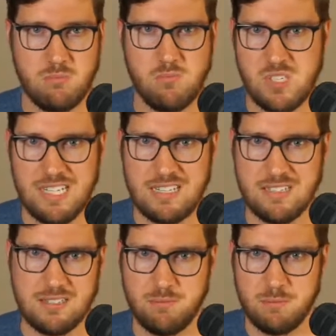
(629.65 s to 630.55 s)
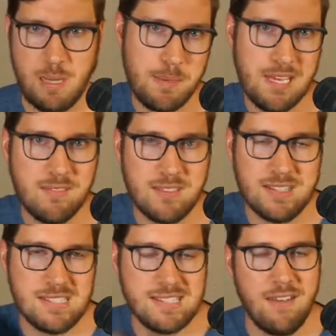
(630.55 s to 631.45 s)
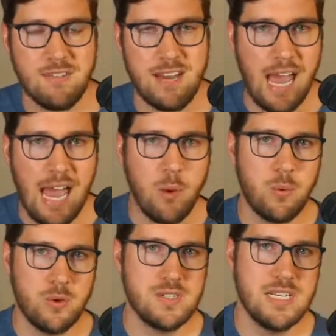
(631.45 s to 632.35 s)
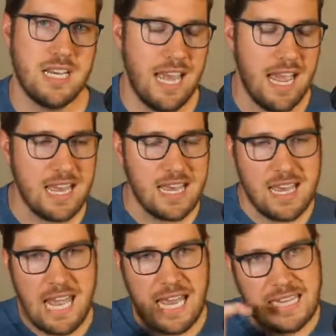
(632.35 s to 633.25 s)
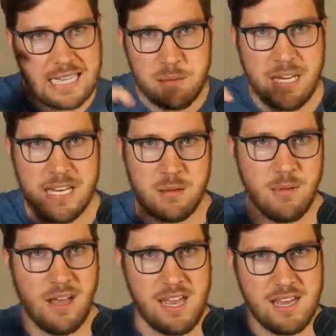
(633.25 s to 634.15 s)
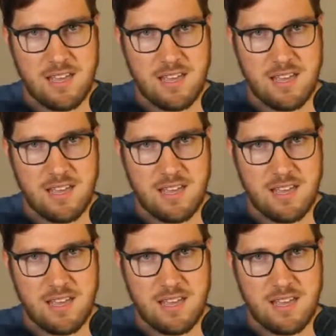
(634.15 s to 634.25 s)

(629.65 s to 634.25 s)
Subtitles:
6, maybe even 7 hours in a day, and limiting my